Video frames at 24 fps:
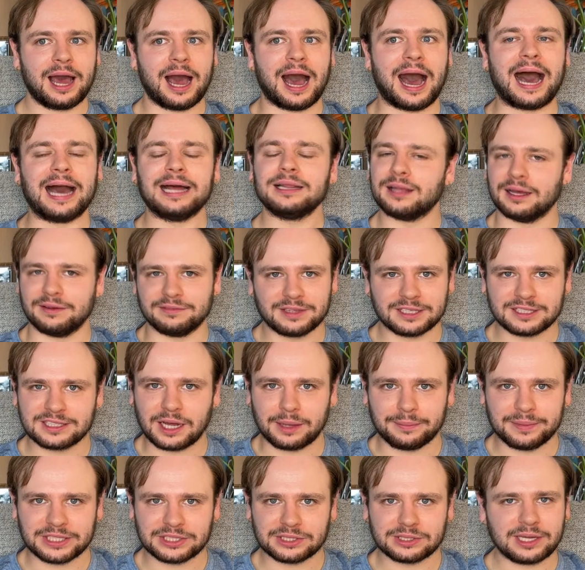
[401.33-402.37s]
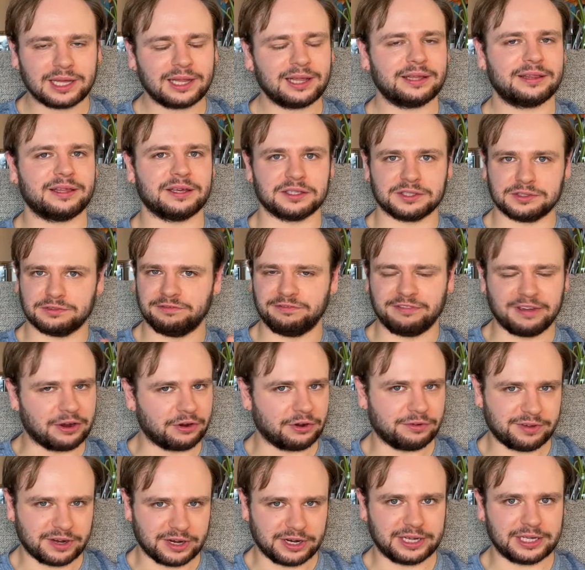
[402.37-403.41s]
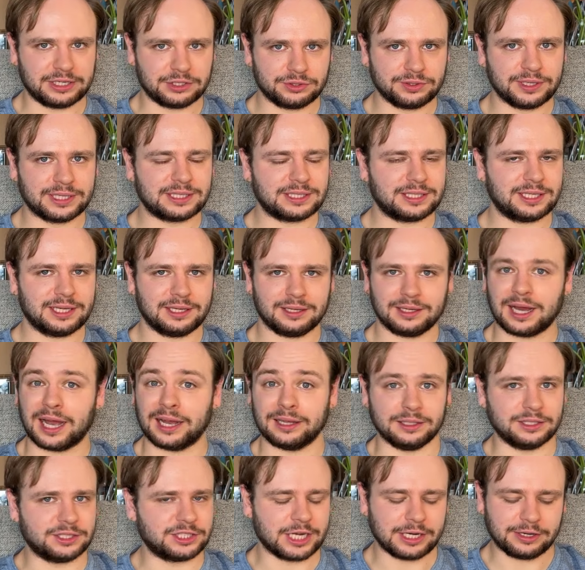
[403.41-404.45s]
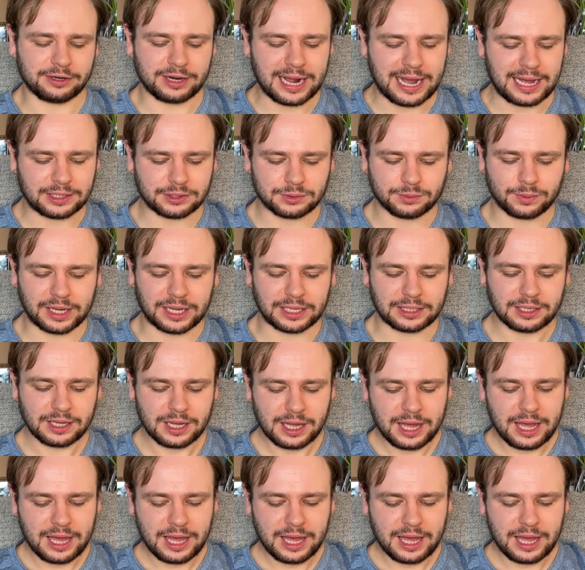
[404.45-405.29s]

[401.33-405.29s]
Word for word: I love the Dalmatian Kelly. I think it's very, very interesting. Kylie Jenner has one.